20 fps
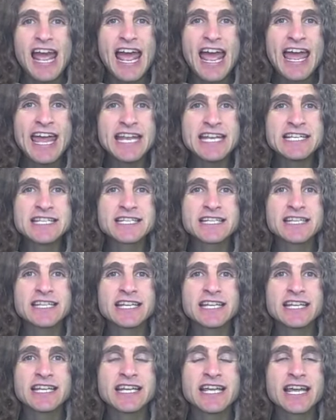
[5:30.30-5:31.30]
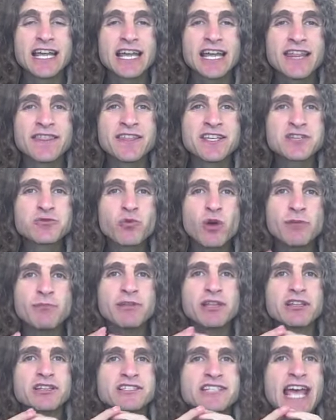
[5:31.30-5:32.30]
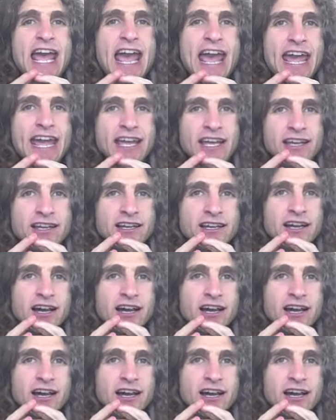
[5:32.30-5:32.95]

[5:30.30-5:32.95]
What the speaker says: And this one meal a day,